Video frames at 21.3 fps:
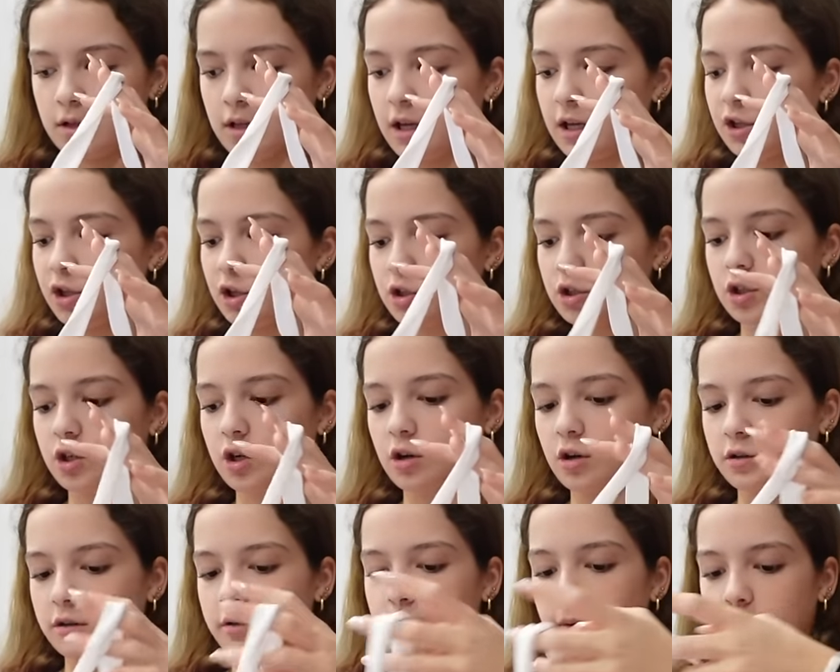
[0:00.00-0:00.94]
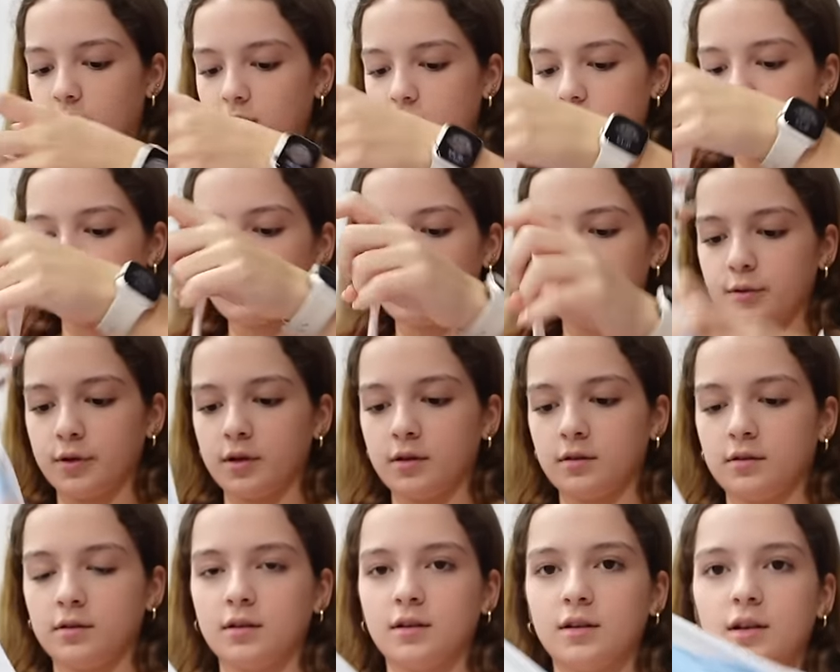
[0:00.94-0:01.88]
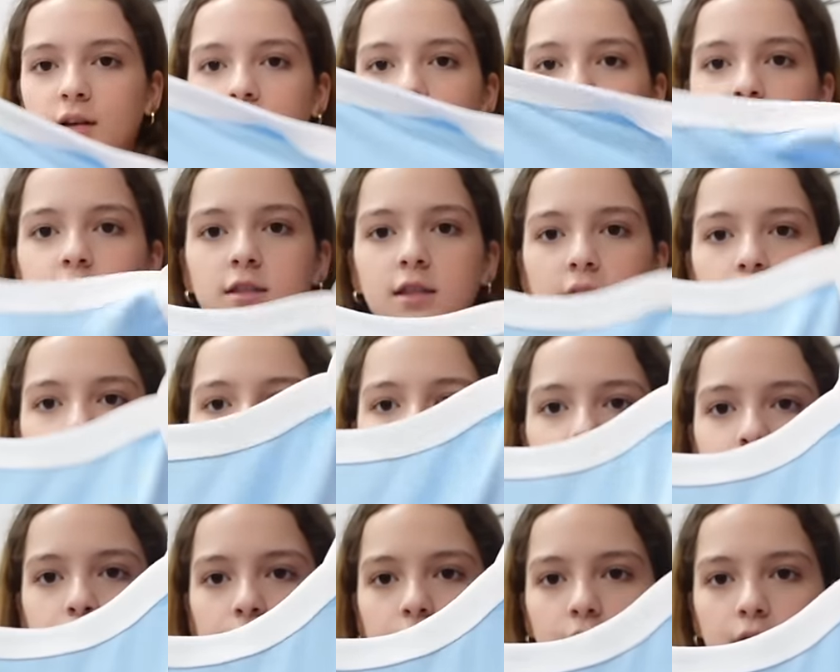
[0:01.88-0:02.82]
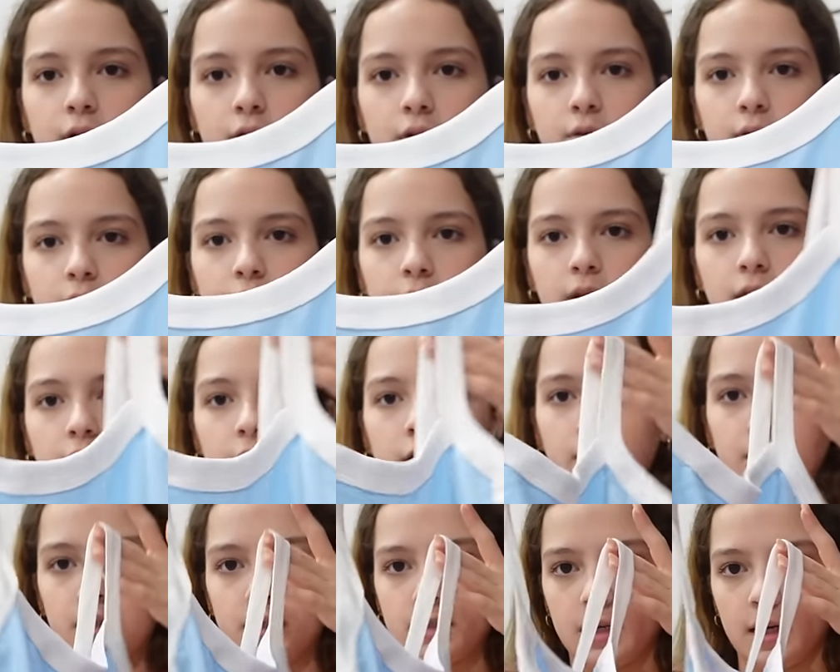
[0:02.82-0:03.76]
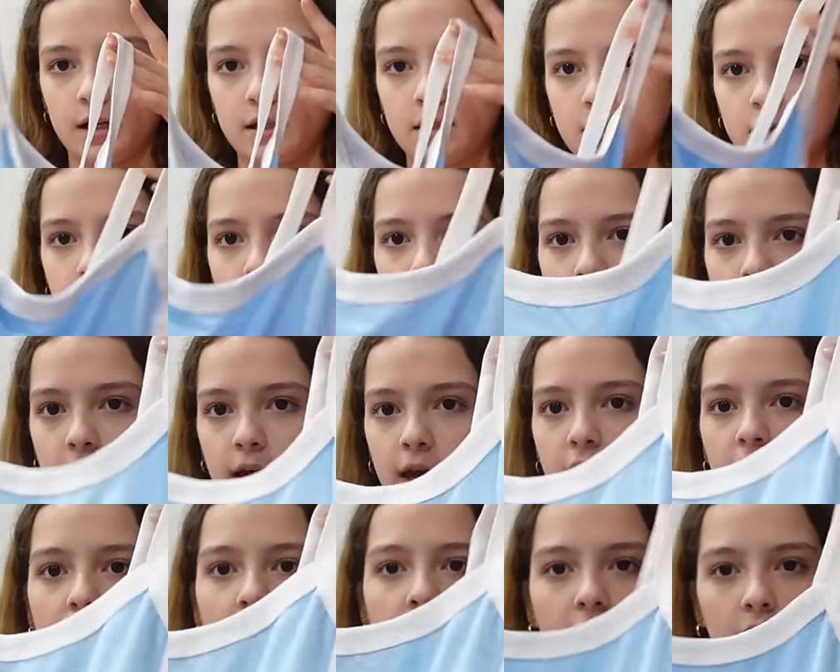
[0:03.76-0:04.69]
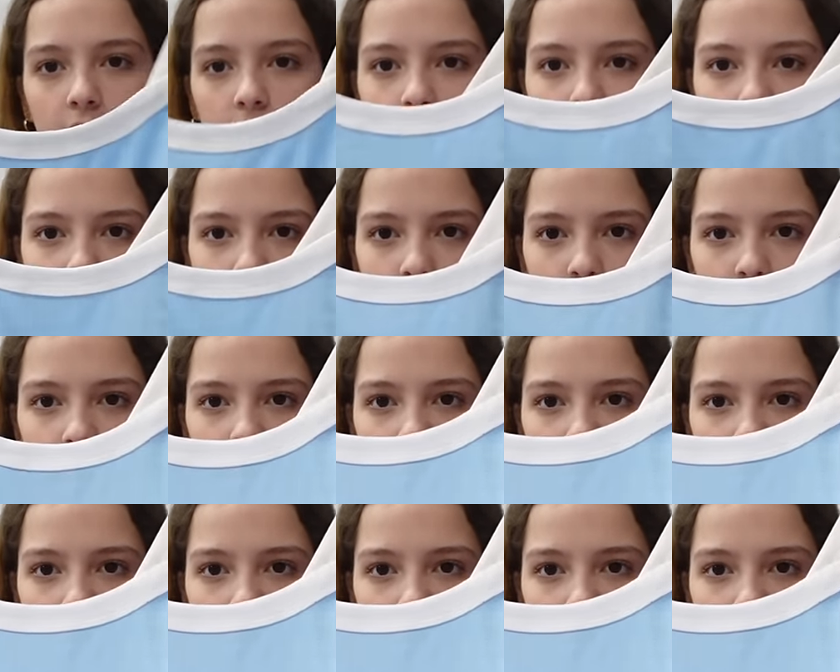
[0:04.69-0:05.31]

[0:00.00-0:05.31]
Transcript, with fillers: It looked good on the models, but it's like blue and then on the sides is white. I don't know how